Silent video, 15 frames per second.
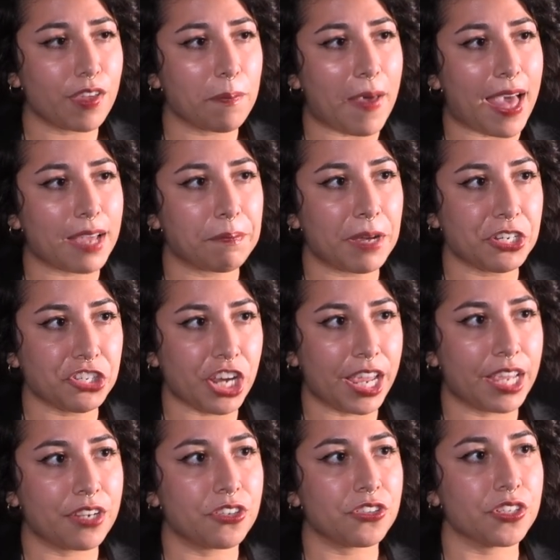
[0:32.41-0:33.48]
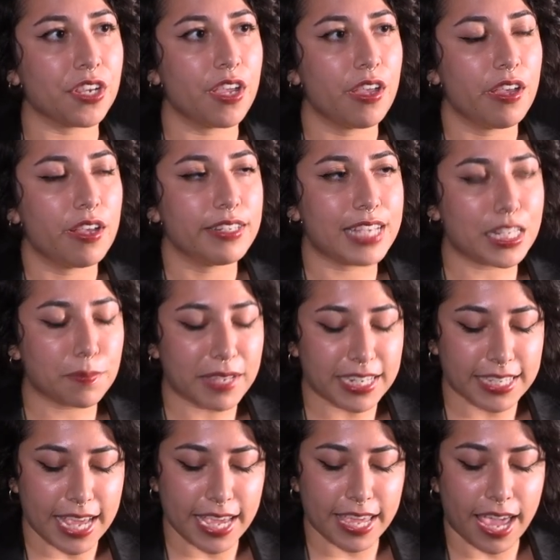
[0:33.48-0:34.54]
back my change, tells me to
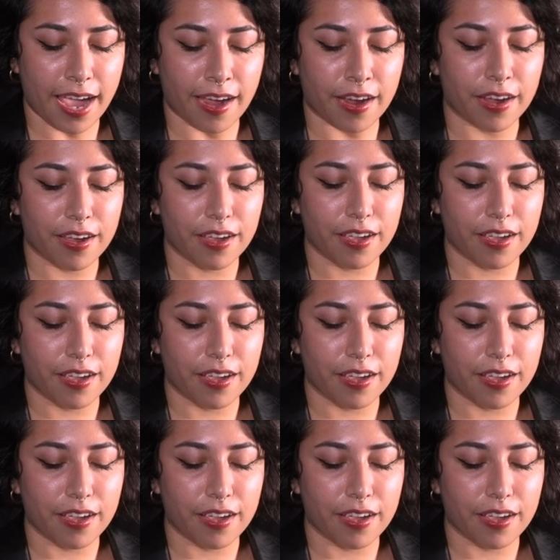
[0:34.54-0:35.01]
take care.